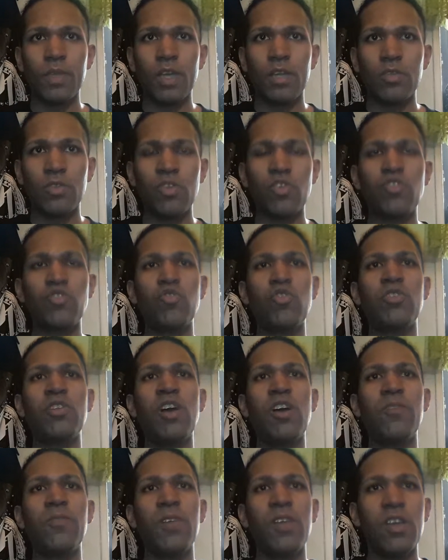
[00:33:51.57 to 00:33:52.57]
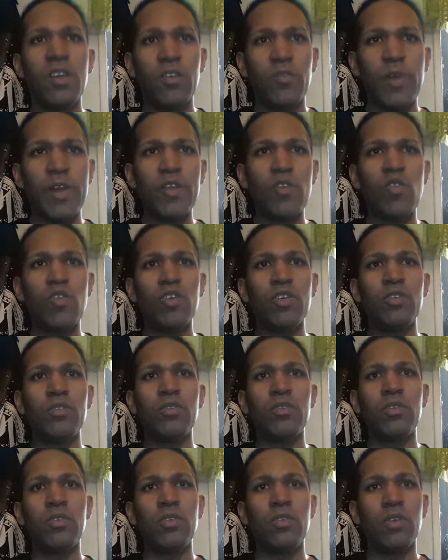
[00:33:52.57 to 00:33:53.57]
So sure enough, Randy Orton
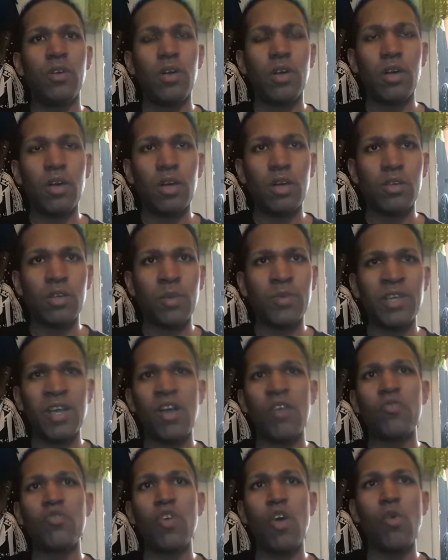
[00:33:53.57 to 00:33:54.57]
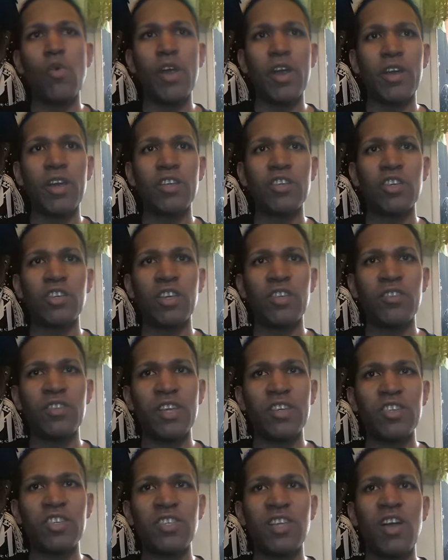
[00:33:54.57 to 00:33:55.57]
uh, comes out of nowhere and gets
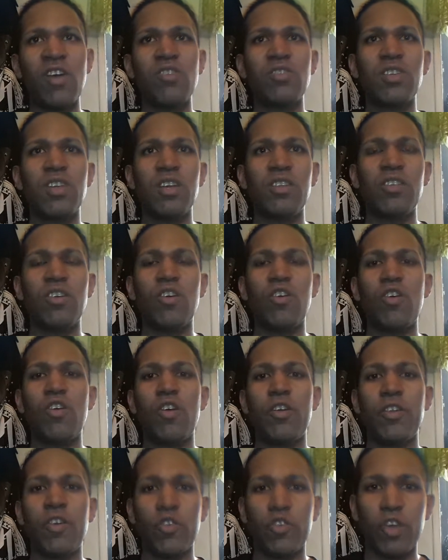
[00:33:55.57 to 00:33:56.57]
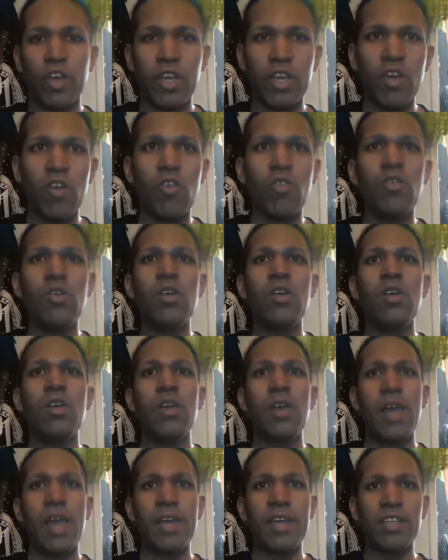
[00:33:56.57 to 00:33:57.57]
AJ Styles an, an RKO
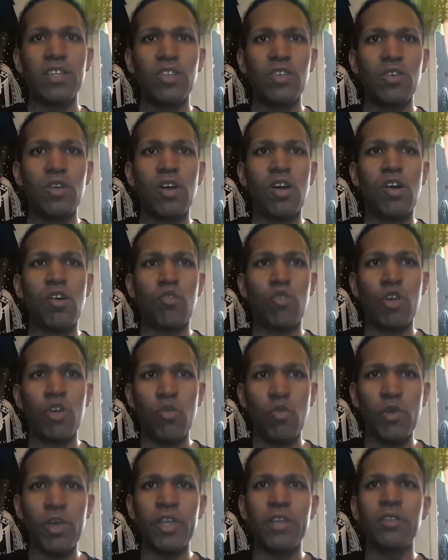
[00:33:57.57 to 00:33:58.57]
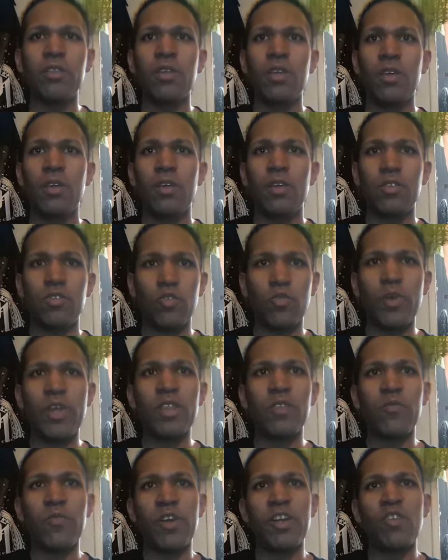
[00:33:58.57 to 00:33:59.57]
and gets the, uh, a quick win. So
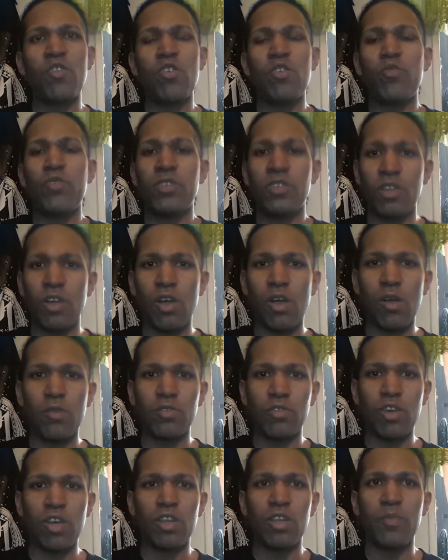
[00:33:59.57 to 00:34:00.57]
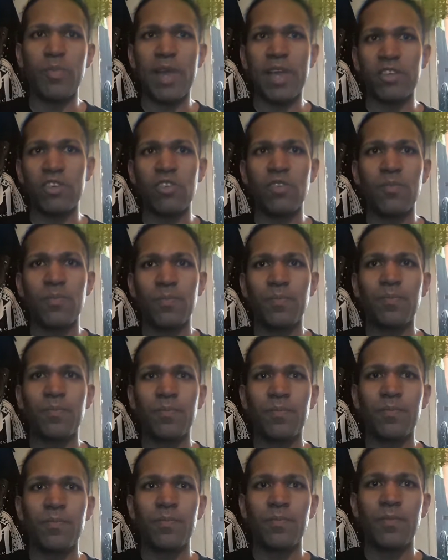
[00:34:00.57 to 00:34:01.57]
Randy Orton wins the um the Gauntlet match,
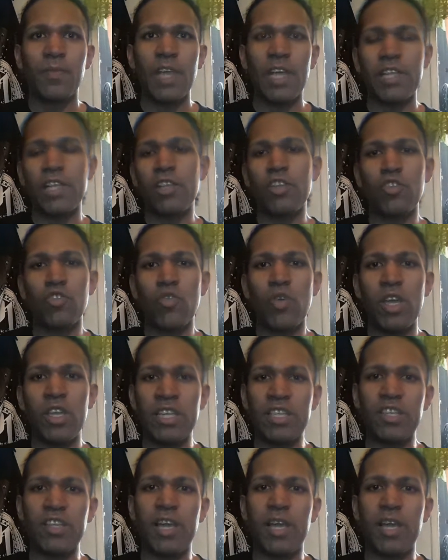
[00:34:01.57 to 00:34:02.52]
and then the show ends after